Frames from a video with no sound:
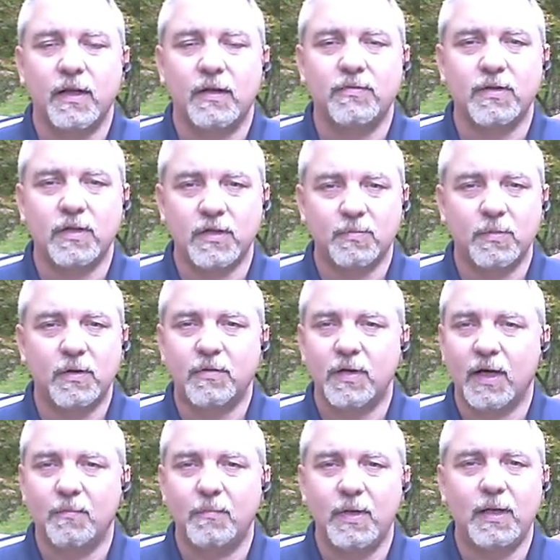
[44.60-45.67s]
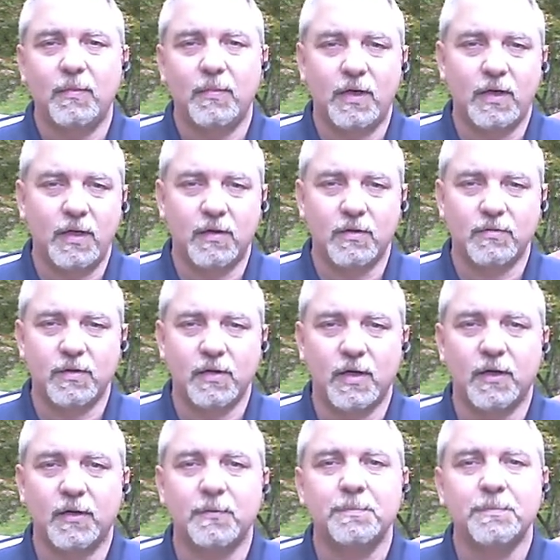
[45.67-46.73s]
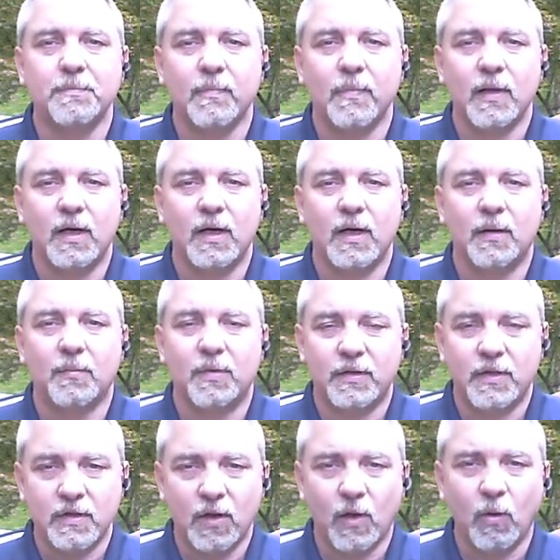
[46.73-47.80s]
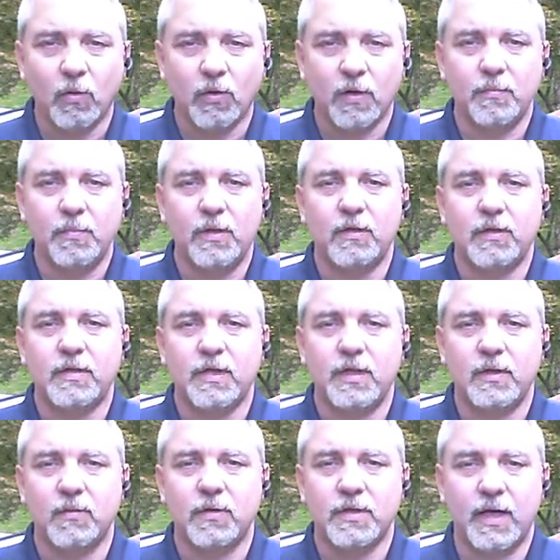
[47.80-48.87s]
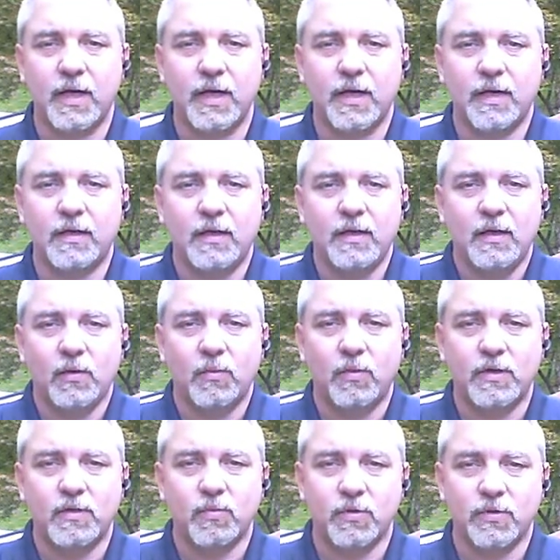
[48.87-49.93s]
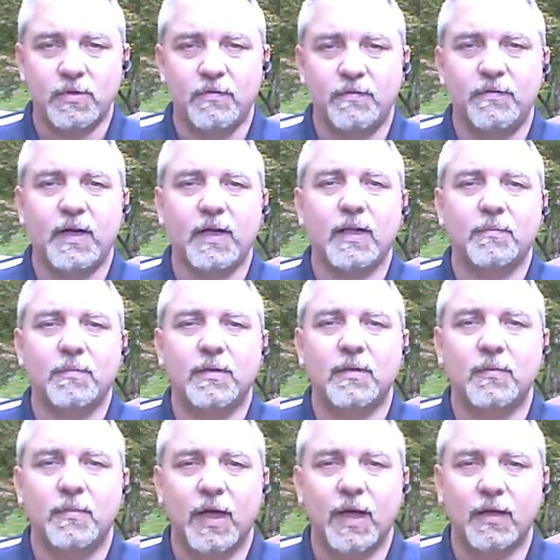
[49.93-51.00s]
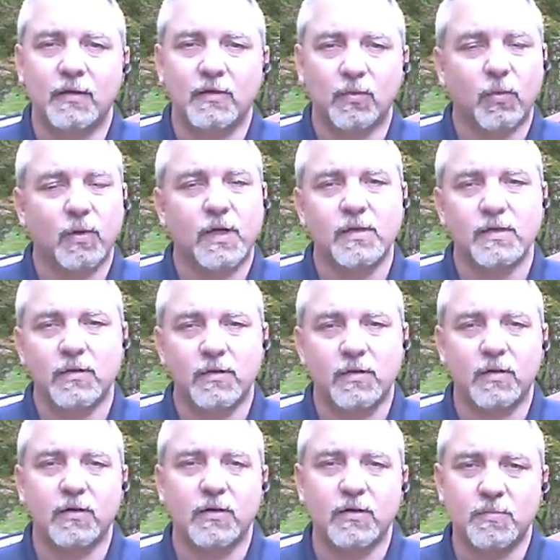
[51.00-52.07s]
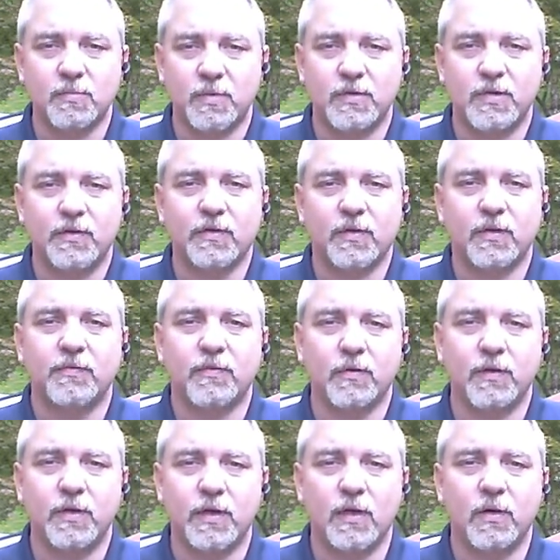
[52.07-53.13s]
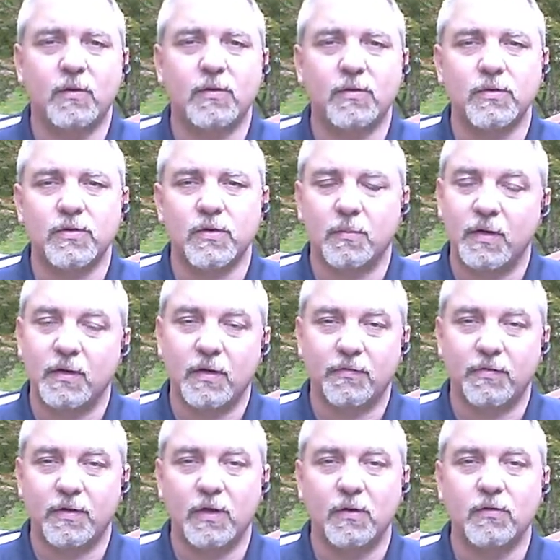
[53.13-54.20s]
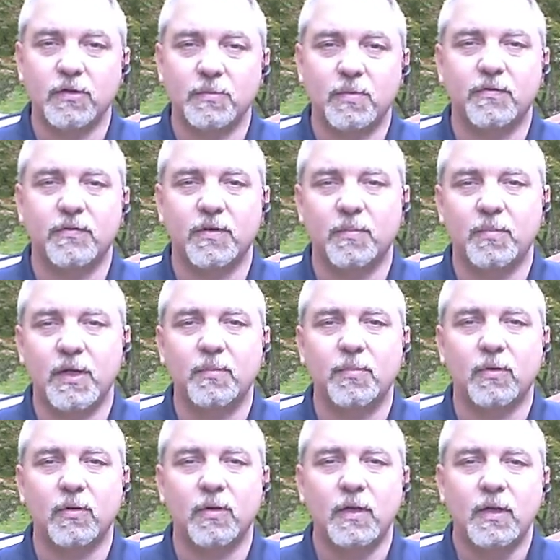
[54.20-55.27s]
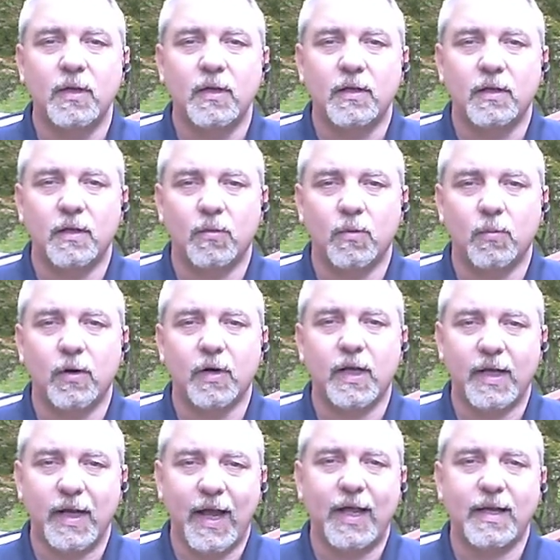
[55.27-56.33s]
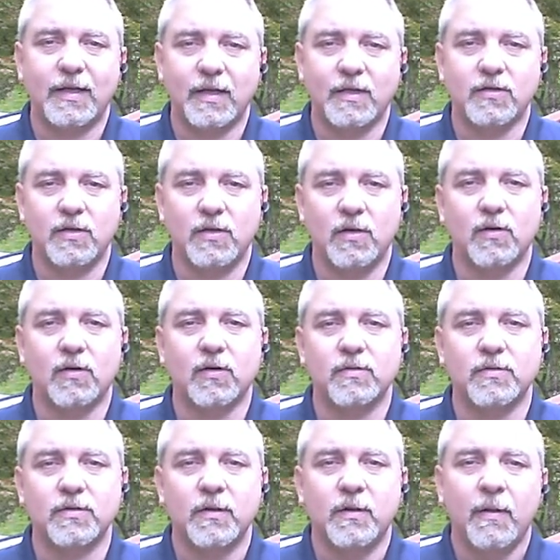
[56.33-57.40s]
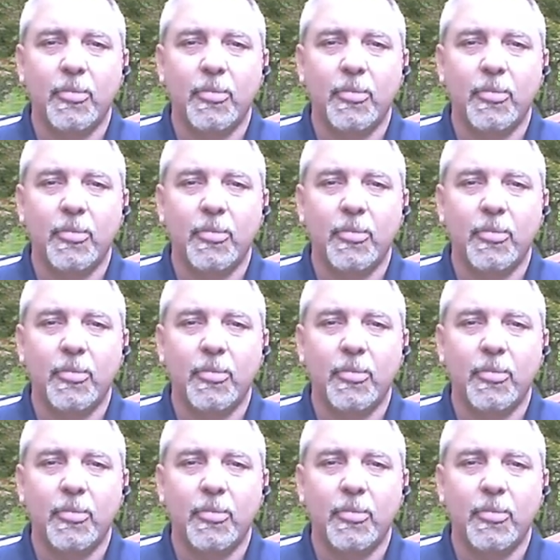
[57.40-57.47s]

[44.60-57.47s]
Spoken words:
They've since moved out many years ago, but this whole community, which was developed back in the 20s and 30s specifically for the owners, not for the owners, but for the people that were working at Dixie Yarns.